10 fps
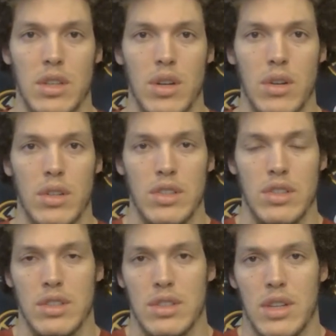You know, he's
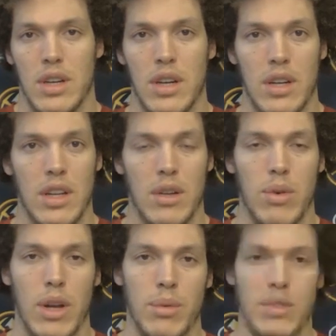just uh, an
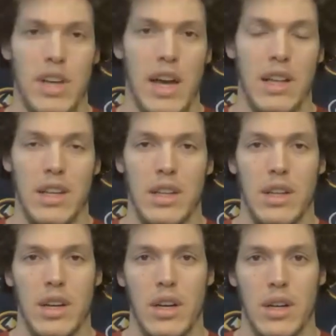incredible talent.
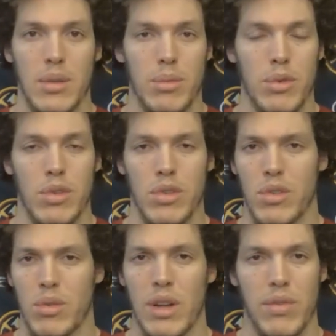Um,
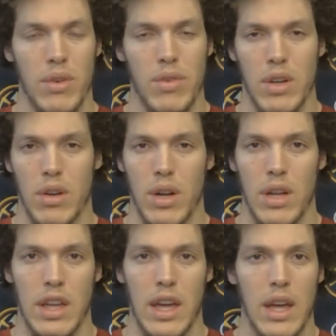great feel for the
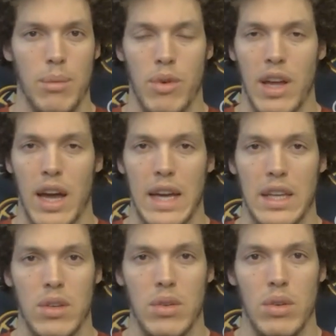game, great
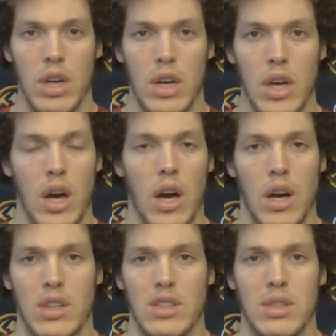IQ,
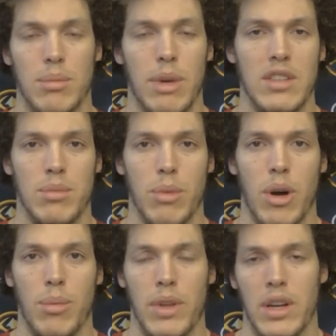uh, just amazing
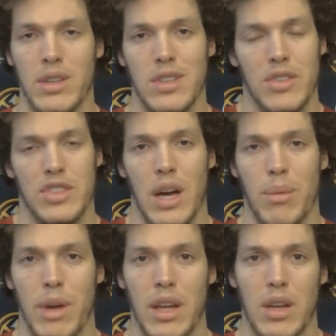ball player, tough
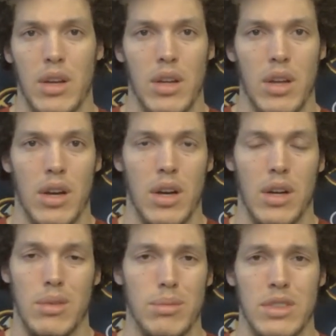shot maker.
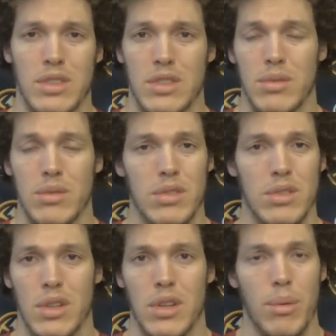Um, just,
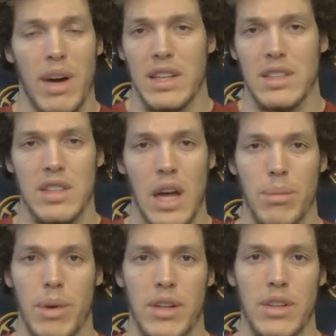nobody can stop
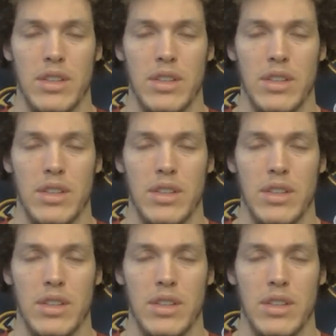him out there.